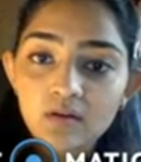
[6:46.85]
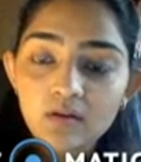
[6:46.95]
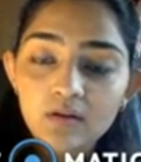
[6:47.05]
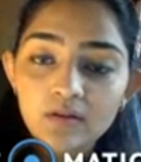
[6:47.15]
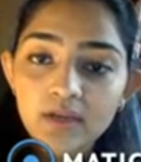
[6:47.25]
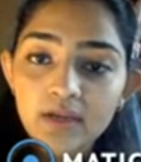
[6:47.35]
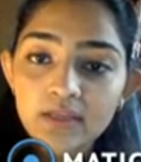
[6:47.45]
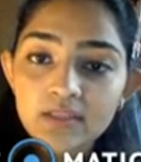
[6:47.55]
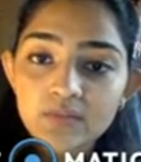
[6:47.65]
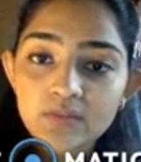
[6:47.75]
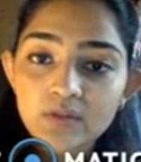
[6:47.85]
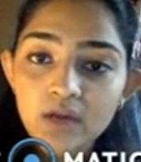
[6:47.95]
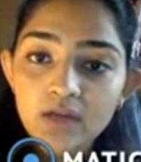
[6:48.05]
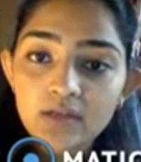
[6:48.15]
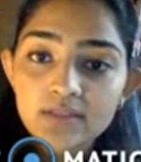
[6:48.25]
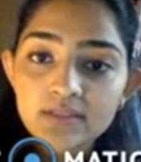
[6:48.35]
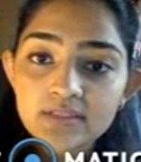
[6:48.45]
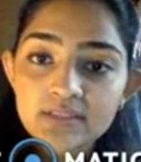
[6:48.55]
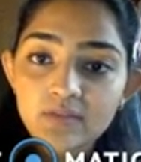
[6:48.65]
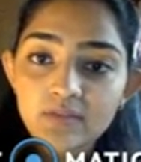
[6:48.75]
are the highest with
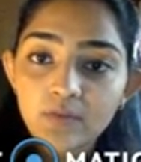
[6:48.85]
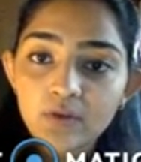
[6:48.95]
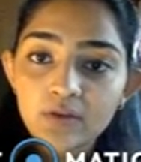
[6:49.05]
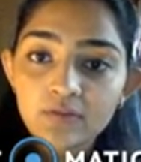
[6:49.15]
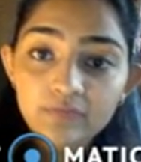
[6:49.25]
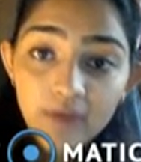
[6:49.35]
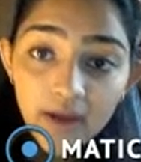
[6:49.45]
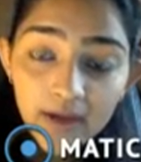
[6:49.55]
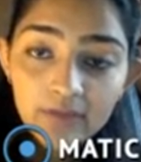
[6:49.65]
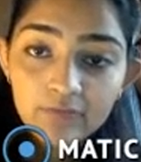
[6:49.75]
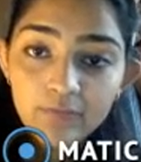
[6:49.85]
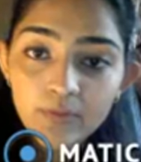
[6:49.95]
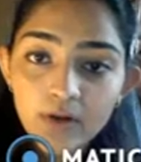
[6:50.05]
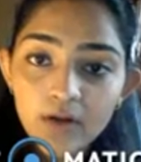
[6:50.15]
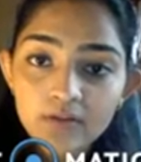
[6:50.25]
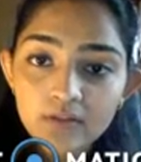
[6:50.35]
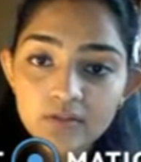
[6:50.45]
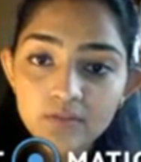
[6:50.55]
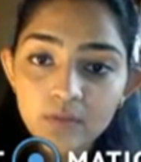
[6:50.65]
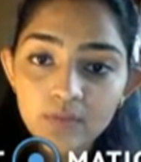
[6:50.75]
167.5 per
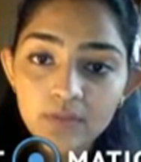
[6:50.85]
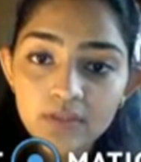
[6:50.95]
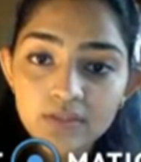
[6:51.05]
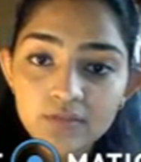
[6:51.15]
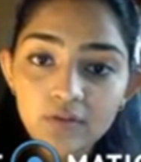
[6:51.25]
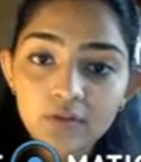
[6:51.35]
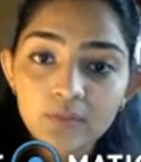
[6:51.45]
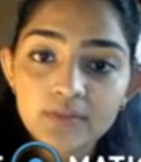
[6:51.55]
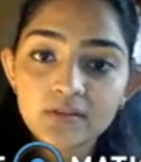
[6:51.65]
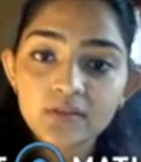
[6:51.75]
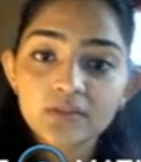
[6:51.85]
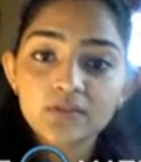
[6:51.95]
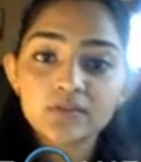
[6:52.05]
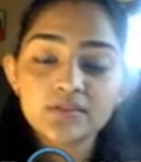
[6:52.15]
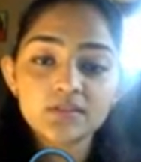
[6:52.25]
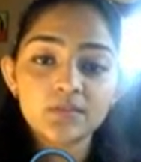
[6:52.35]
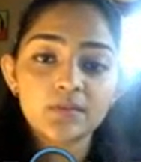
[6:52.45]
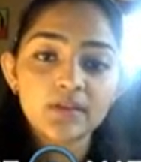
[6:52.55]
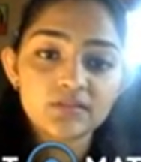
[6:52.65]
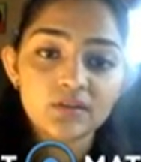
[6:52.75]
100,000 population, followed by circulatory system and
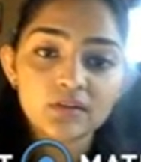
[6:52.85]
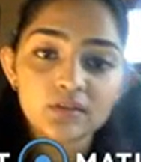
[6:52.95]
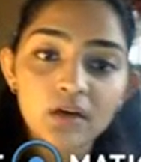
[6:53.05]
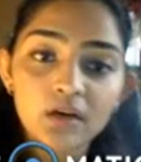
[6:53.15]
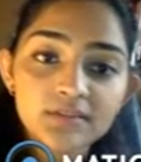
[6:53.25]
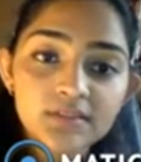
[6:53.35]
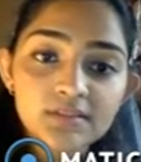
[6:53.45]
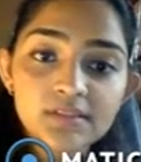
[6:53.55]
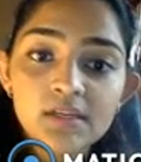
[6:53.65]
external causes.